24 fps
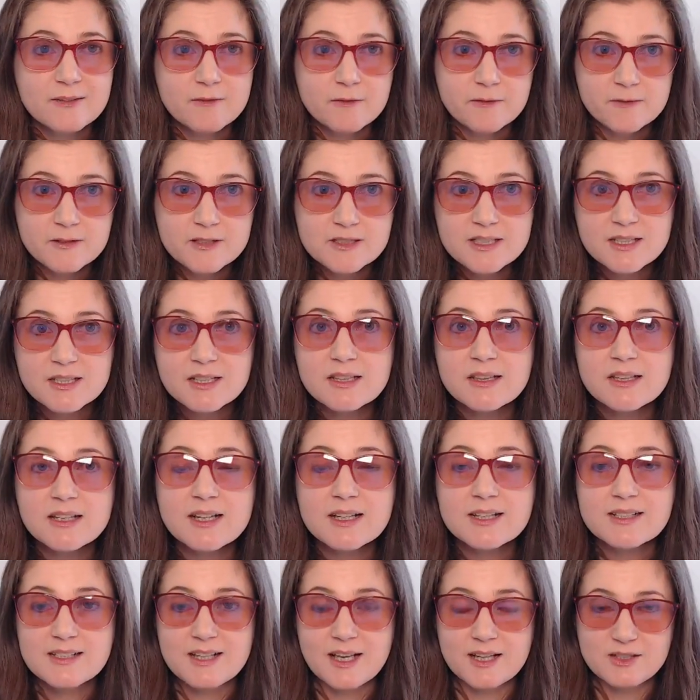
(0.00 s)
physically
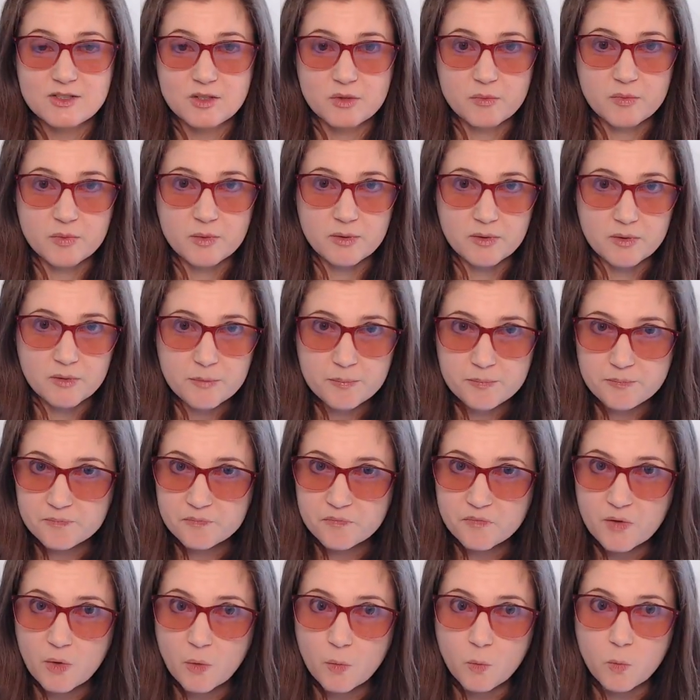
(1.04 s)
accessible
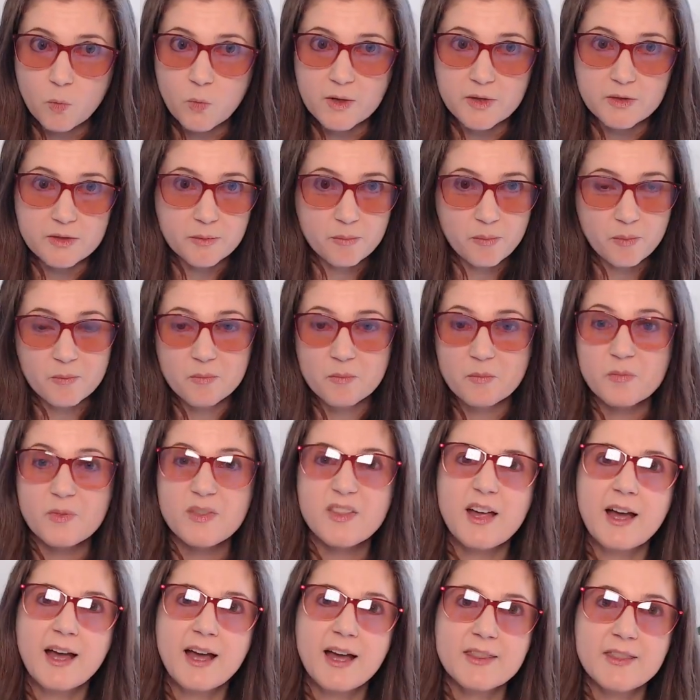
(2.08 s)
with
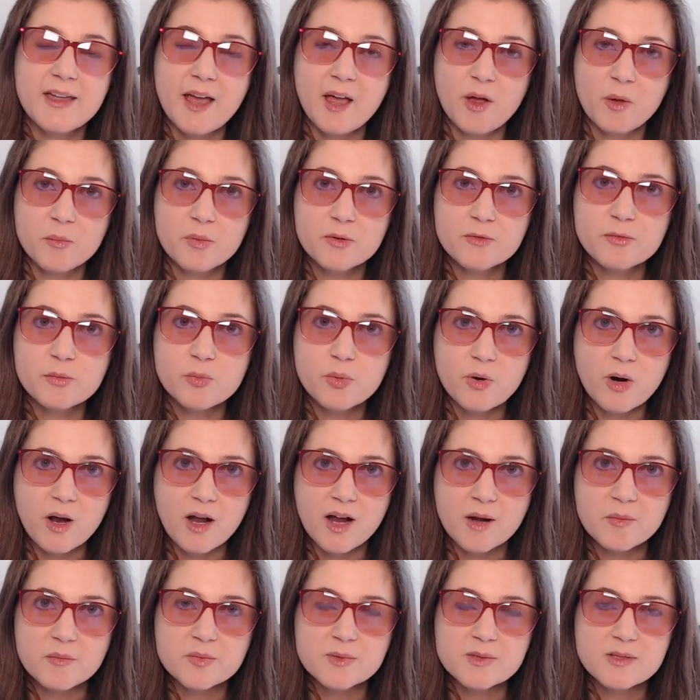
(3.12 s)
the help of
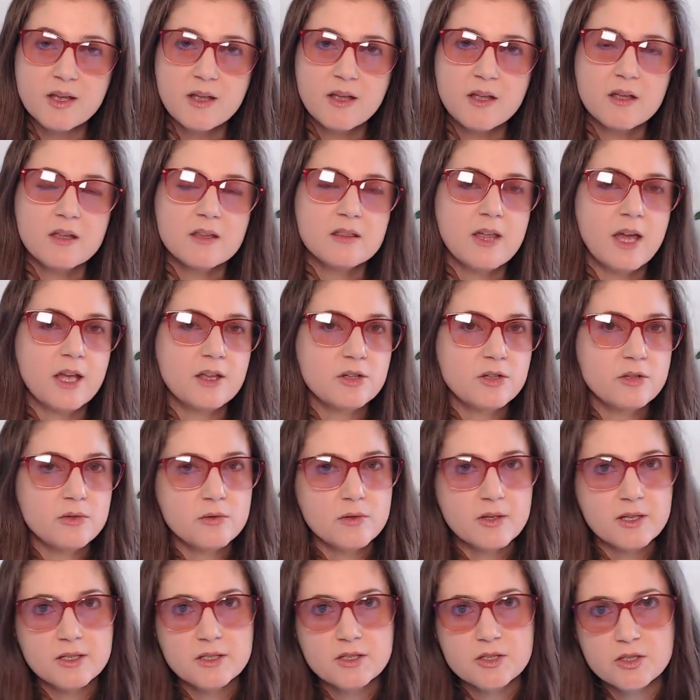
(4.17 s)
props that you
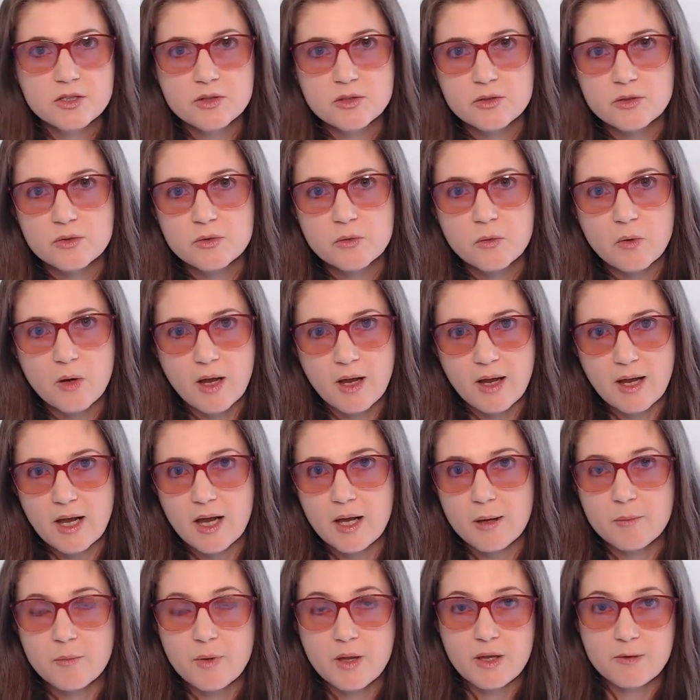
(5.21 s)
can do
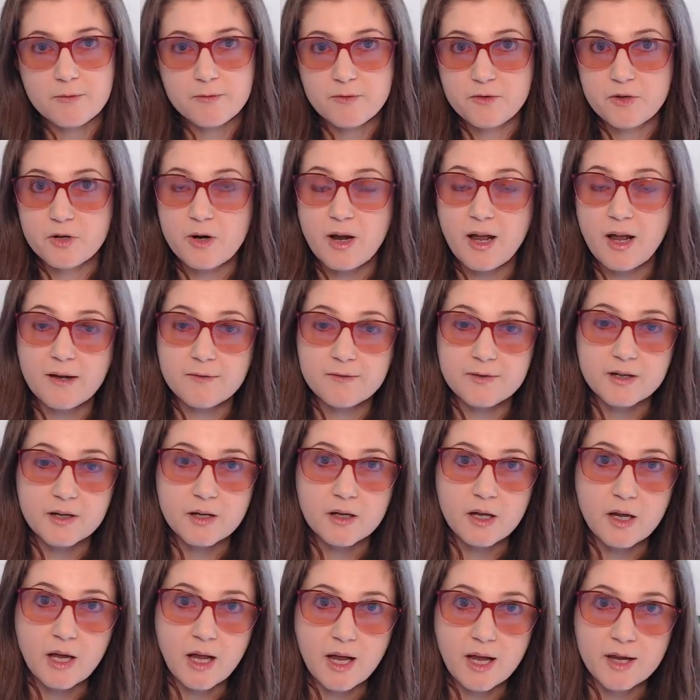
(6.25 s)
if you're having
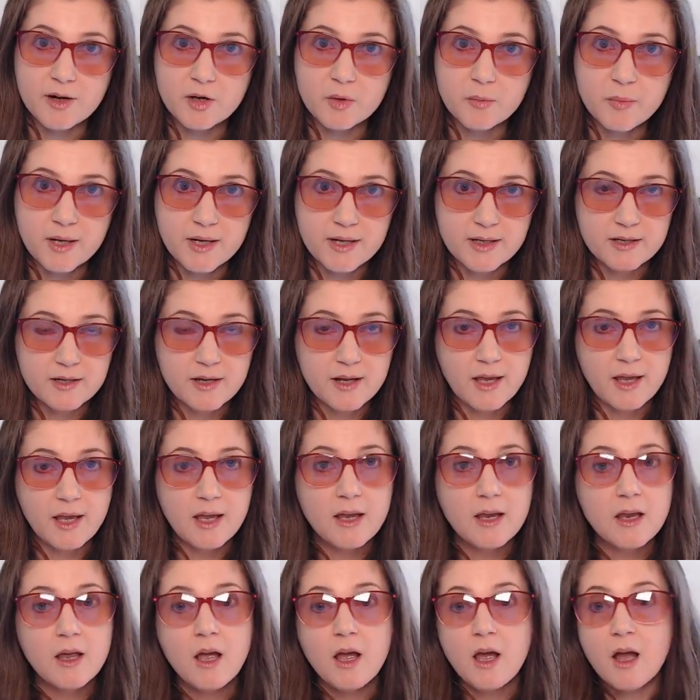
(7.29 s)
a higher pain
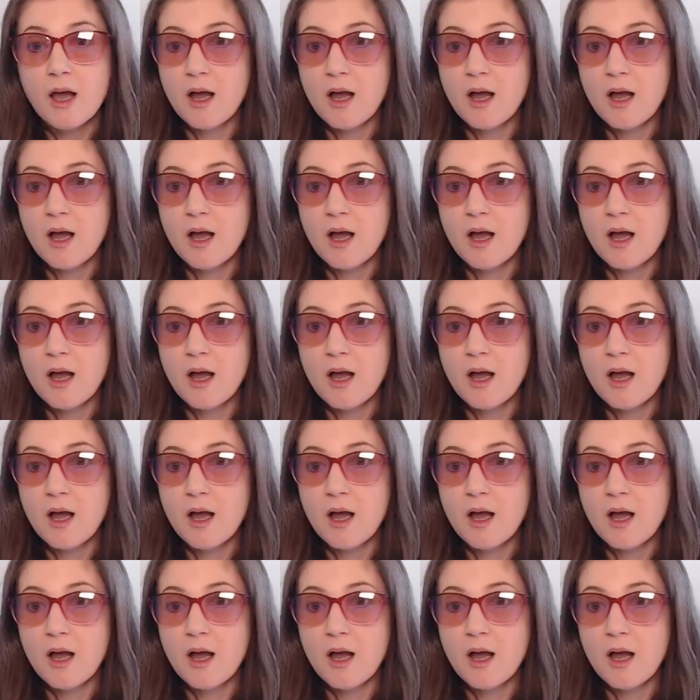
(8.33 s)
day.